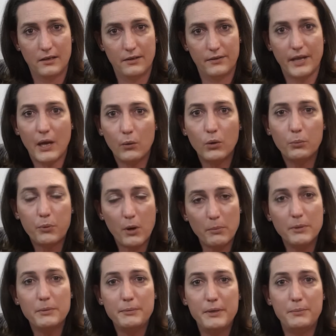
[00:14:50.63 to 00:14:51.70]
They will
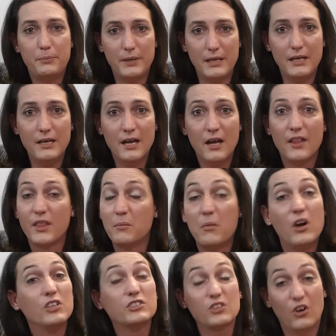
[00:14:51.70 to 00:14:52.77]
probably be the
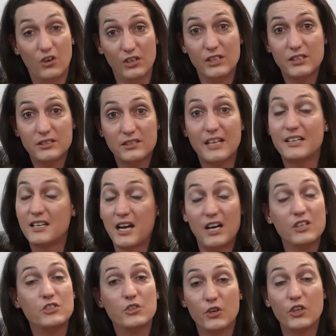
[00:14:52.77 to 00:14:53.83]
most honest and
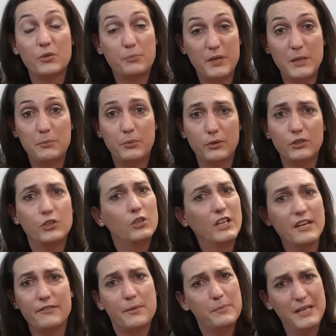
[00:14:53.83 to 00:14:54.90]
down-to-earth people you'll
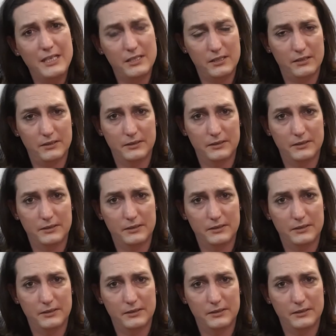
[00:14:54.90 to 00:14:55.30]
ever meet.